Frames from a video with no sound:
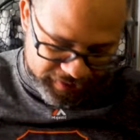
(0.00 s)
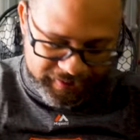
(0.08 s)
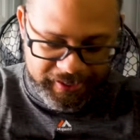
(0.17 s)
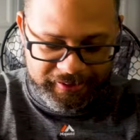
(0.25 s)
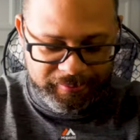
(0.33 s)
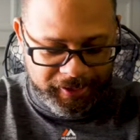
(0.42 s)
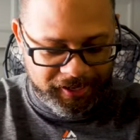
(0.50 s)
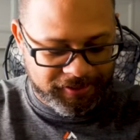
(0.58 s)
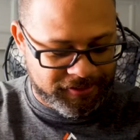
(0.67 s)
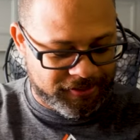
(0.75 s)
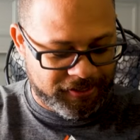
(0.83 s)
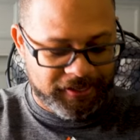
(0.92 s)
inside the
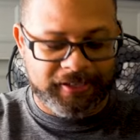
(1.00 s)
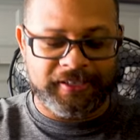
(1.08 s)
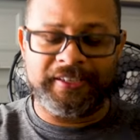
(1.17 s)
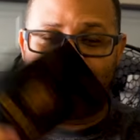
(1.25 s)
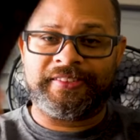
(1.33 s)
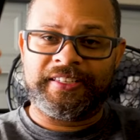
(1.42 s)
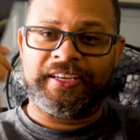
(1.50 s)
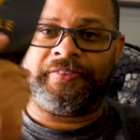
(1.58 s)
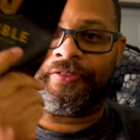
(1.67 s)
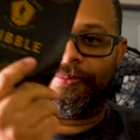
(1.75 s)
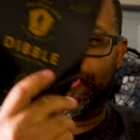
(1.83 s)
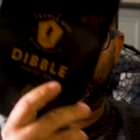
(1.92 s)
box is the
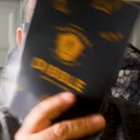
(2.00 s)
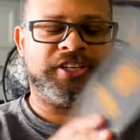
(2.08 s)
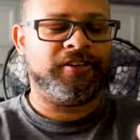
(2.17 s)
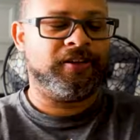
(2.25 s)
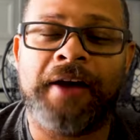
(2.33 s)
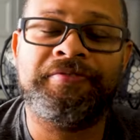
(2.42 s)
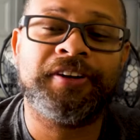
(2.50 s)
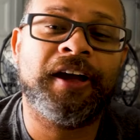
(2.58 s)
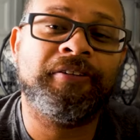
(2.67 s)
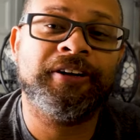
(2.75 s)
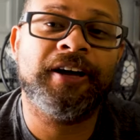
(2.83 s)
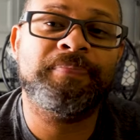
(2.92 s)
information. After
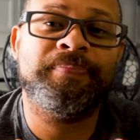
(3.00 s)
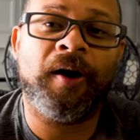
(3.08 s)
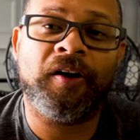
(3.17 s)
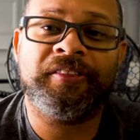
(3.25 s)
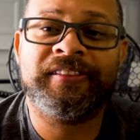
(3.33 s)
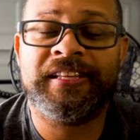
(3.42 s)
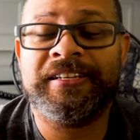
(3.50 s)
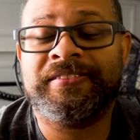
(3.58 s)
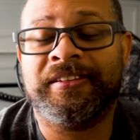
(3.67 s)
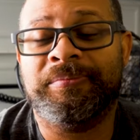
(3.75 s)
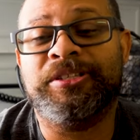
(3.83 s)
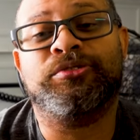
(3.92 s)
counting up all the things
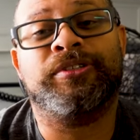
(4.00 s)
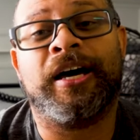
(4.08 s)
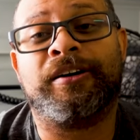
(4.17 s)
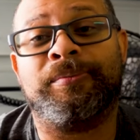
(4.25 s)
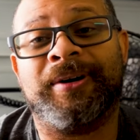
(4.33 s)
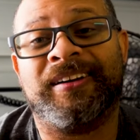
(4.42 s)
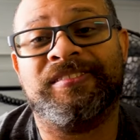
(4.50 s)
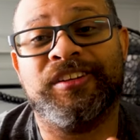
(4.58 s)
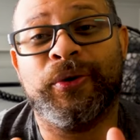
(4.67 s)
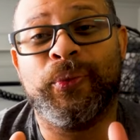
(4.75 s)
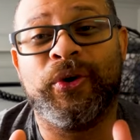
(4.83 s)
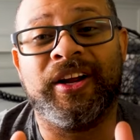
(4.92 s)
in the mystery tackle box,
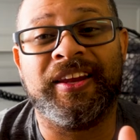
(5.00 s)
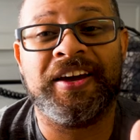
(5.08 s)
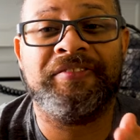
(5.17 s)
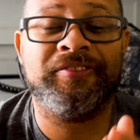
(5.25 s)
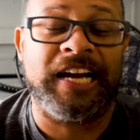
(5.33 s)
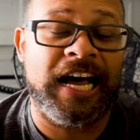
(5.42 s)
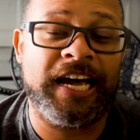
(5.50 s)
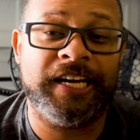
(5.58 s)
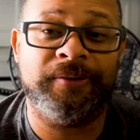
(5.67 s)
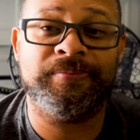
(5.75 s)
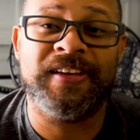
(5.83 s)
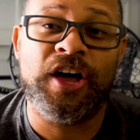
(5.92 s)
there were 11
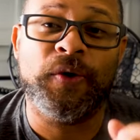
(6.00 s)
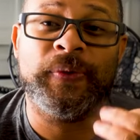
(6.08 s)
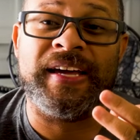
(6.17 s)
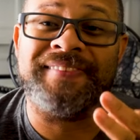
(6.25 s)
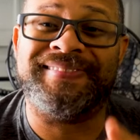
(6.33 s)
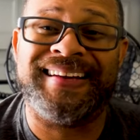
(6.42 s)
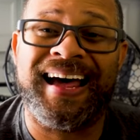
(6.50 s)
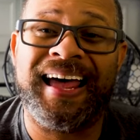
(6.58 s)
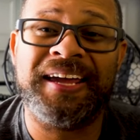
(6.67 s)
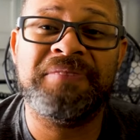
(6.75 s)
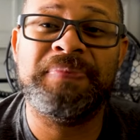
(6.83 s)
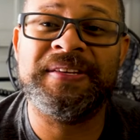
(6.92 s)
items. We have
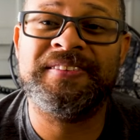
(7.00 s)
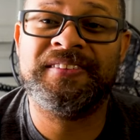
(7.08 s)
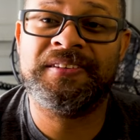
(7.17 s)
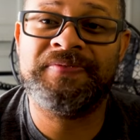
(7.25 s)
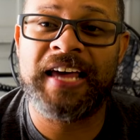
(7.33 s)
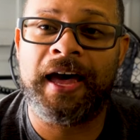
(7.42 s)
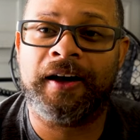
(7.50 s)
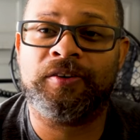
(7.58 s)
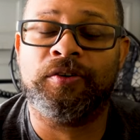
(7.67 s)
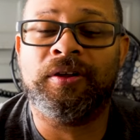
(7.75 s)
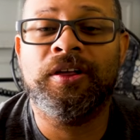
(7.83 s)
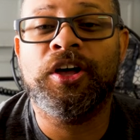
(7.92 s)
9 pieces of
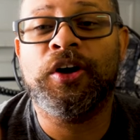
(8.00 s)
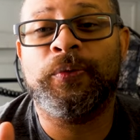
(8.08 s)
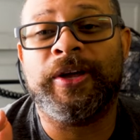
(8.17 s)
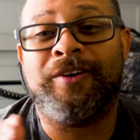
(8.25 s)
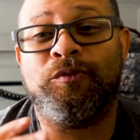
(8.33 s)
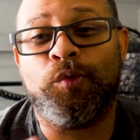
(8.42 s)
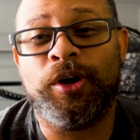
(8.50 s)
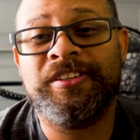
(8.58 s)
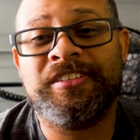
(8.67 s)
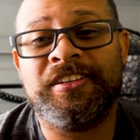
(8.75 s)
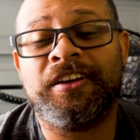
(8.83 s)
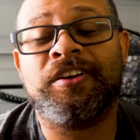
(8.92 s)
tackle, we have 1
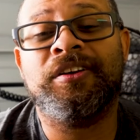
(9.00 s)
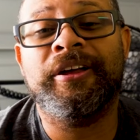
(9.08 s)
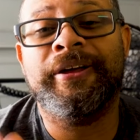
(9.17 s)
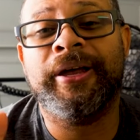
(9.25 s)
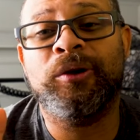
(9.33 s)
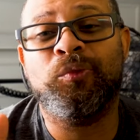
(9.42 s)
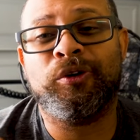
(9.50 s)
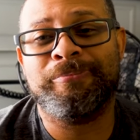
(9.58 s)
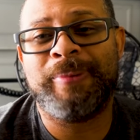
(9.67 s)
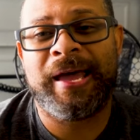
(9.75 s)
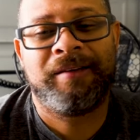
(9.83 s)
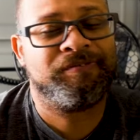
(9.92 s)
sticker, and
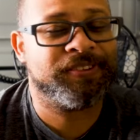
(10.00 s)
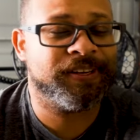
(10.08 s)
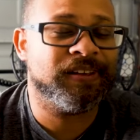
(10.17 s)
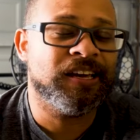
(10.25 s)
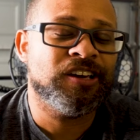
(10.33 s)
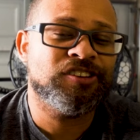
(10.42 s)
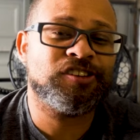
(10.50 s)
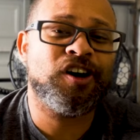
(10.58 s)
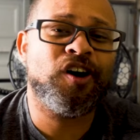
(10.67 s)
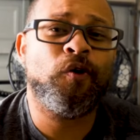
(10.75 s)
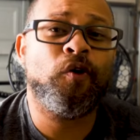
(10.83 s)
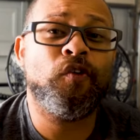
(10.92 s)
1 pamphlet.
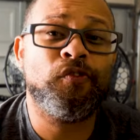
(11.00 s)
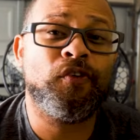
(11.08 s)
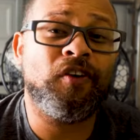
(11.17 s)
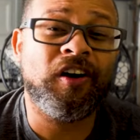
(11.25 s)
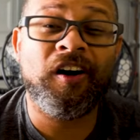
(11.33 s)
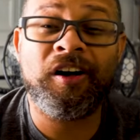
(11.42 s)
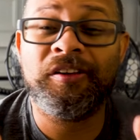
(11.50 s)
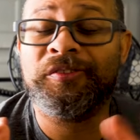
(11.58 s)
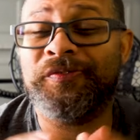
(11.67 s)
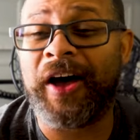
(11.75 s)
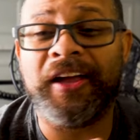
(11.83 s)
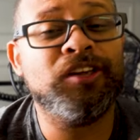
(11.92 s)
So overall,
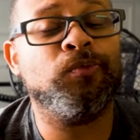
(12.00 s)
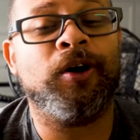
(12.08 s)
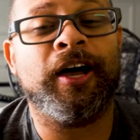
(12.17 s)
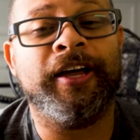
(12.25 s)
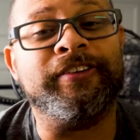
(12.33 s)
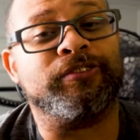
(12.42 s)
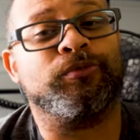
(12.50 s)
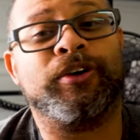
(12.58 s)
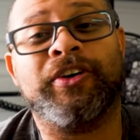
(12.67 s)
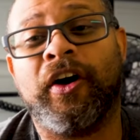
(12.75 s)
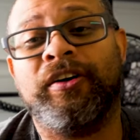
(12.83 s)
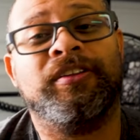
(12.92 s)
value-wise,
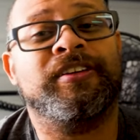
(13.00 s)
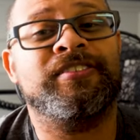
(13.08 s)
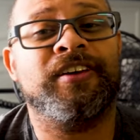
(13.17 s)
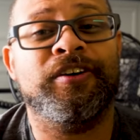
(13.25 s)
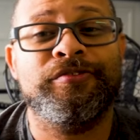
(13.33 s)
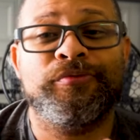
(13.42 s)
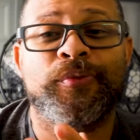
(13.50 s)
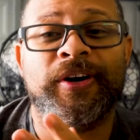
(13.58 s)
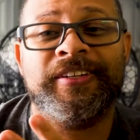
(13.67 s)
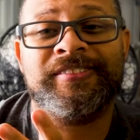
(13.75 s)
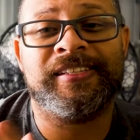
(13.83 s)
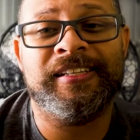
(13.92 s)
regardless of
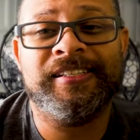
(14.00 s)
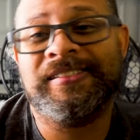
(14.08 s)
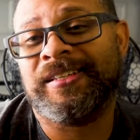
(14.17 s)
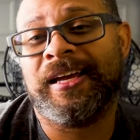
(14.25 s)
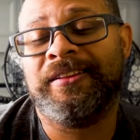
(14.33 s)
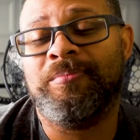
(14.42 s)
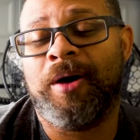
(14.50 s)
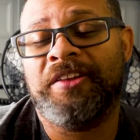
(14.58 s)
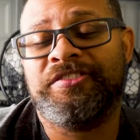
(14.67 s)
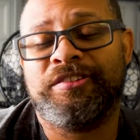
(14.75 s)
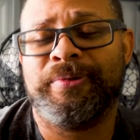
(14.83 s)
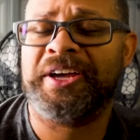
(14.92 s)
what's inside the
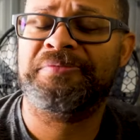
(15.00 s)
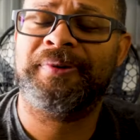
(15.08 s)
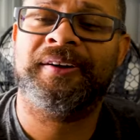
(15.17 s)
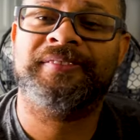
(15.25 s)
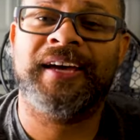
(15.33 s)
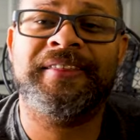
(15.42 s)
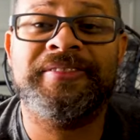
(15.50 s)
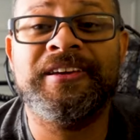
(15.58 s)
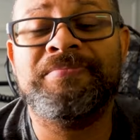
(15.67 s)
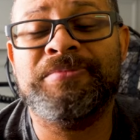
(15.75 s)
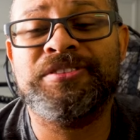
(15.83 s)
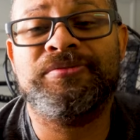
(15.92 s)
Monster Bass box, I
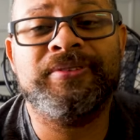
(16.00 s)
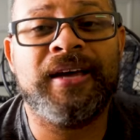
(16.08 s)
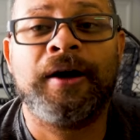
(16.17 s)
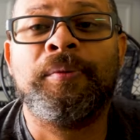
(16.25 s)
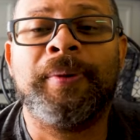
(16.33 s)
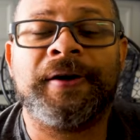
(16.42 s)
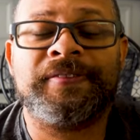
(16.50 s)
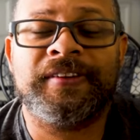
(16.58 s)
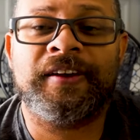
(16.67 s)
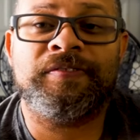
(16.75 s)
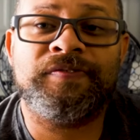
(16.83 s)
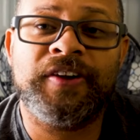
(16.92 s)
think Mystery Tackle Box
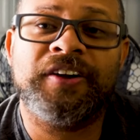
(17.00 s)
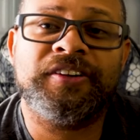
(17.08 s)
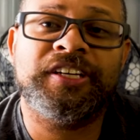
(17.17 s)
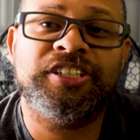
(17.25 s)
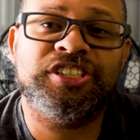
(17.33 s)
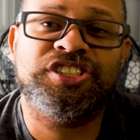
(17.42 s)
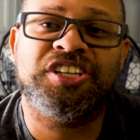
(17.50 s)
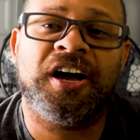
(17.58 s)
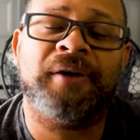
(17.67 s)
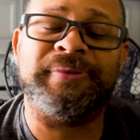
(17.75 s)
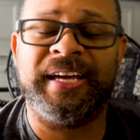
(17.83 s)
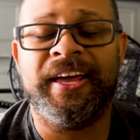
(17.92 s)
did a fairly good
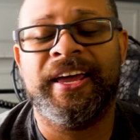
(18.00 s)
job.